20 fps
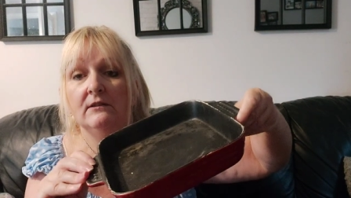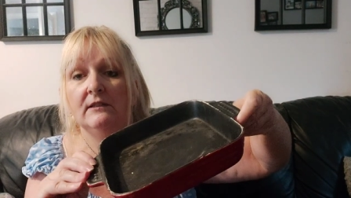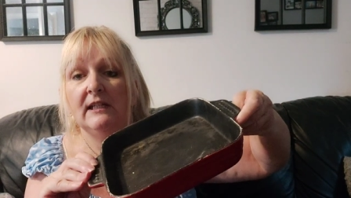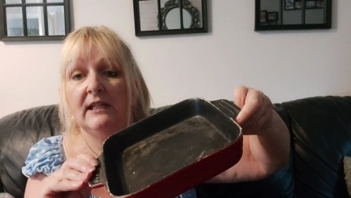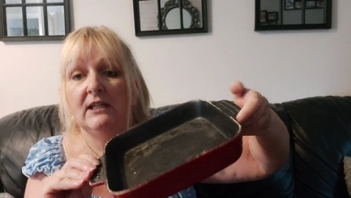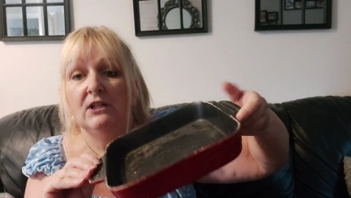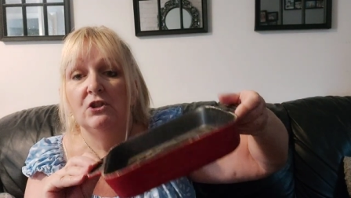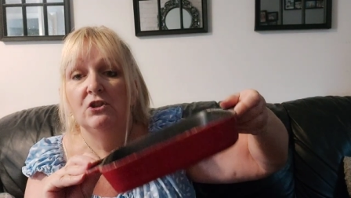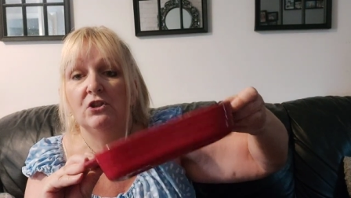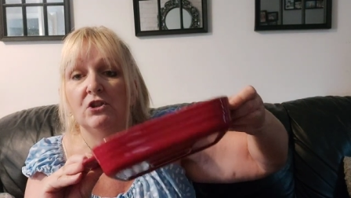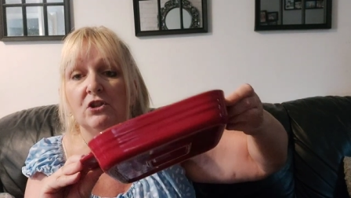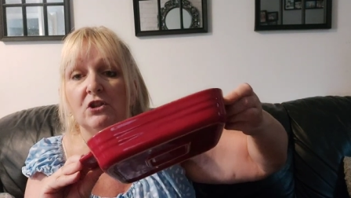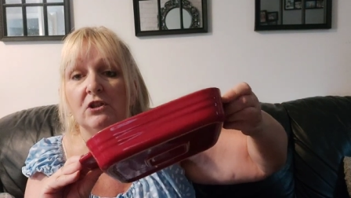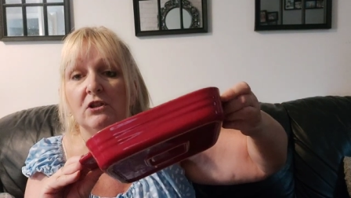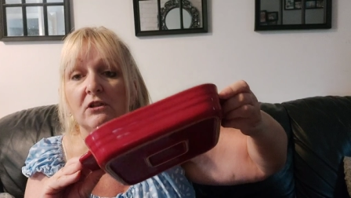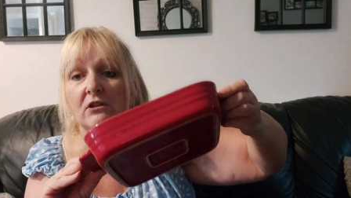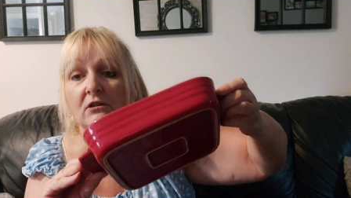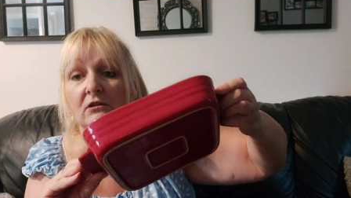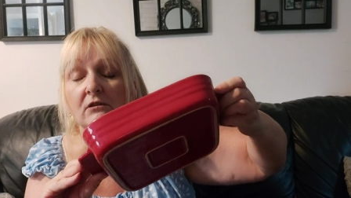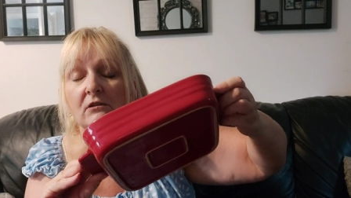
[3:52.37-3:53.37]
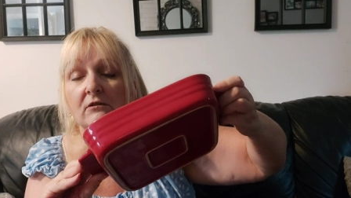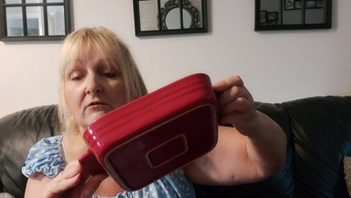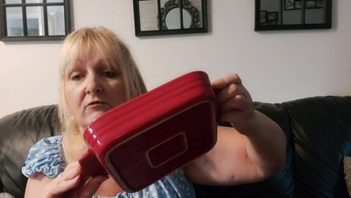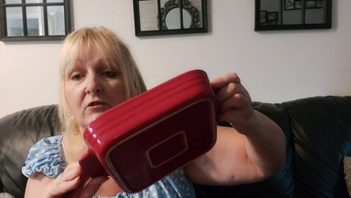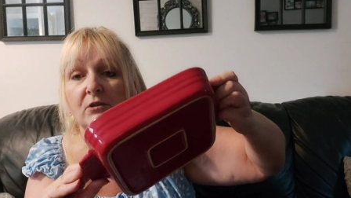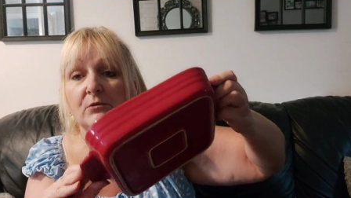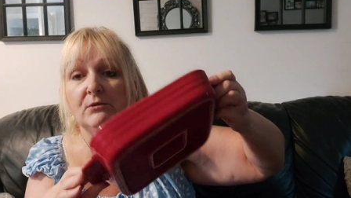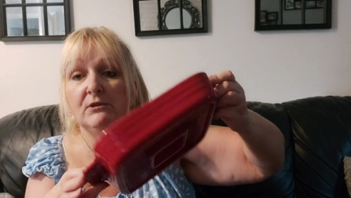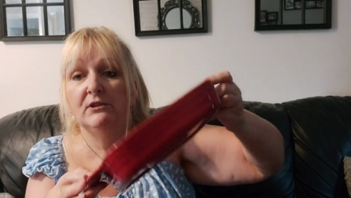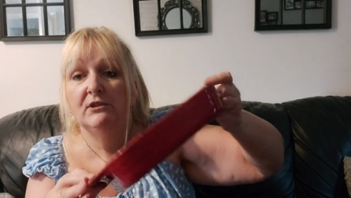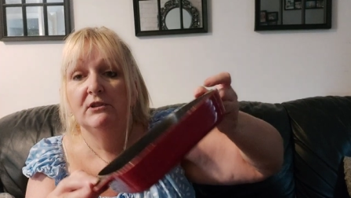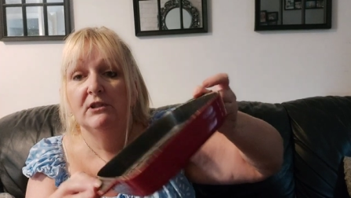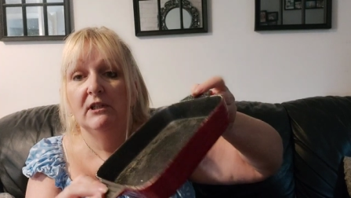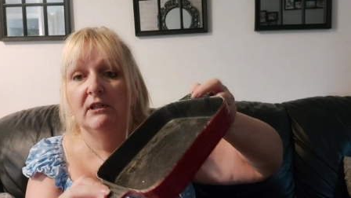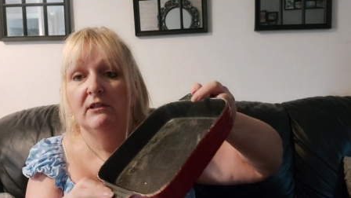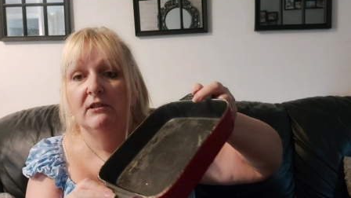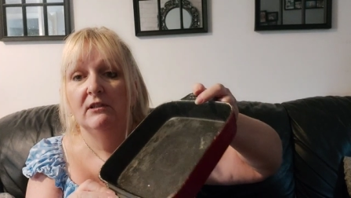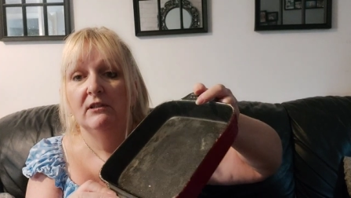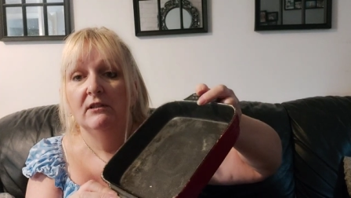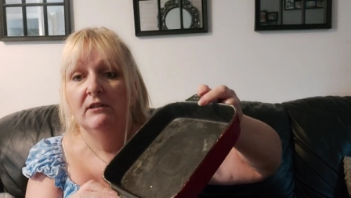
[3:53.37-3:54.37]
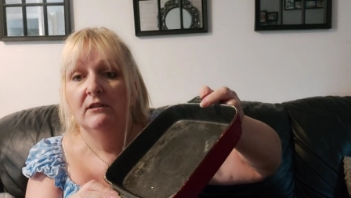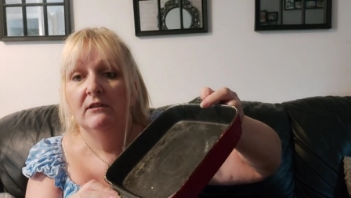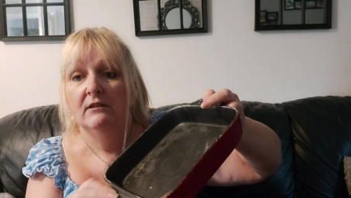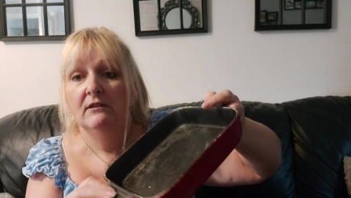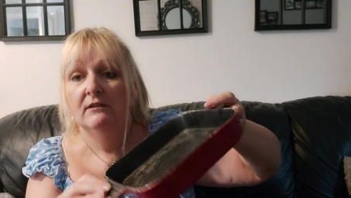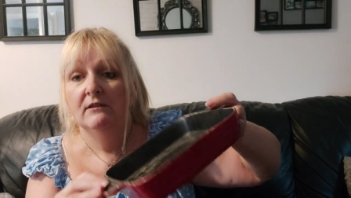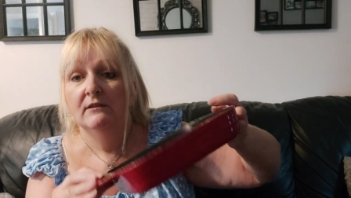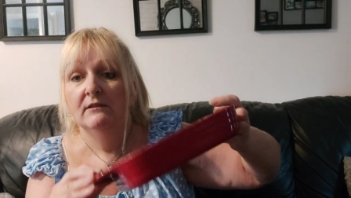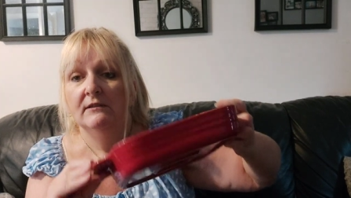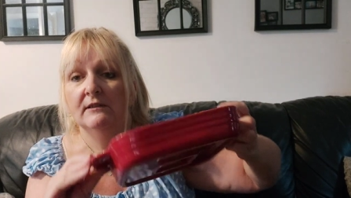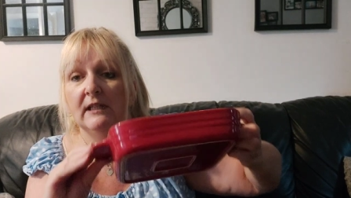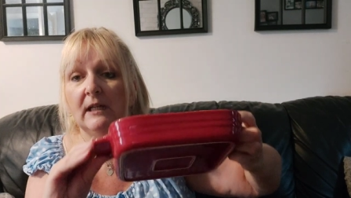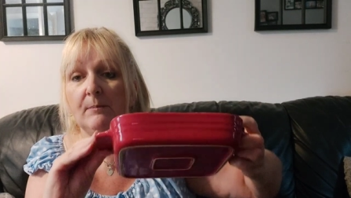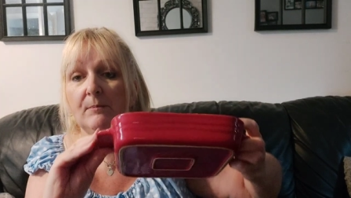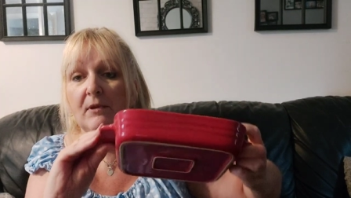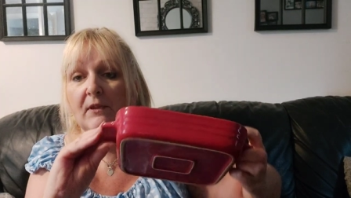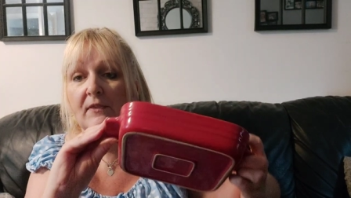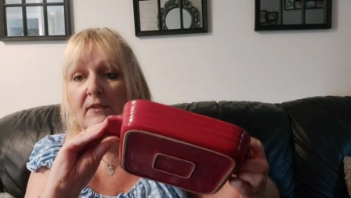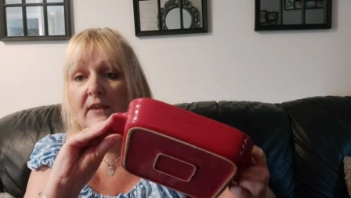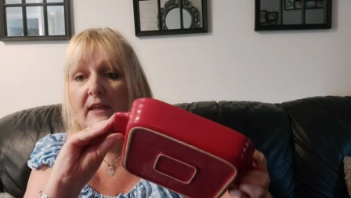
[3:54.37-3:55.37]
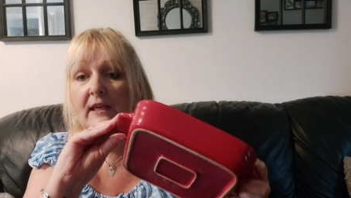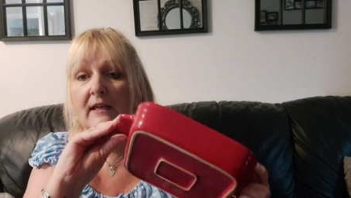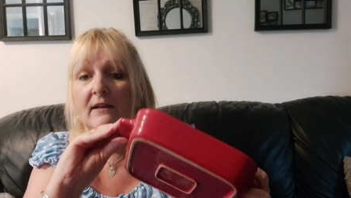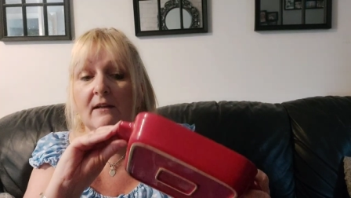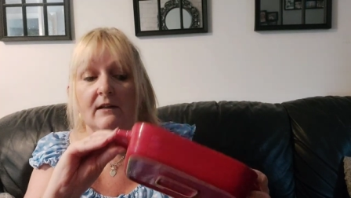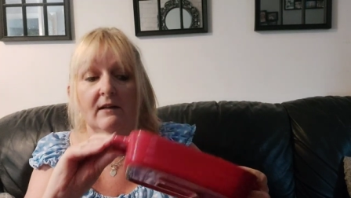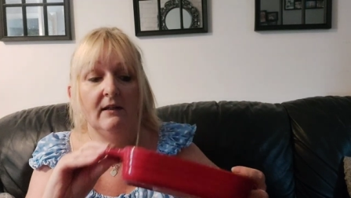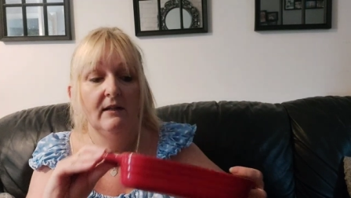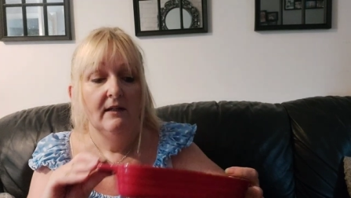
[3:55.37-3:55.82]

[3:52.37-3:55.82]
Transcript: dish, roaster type of thing.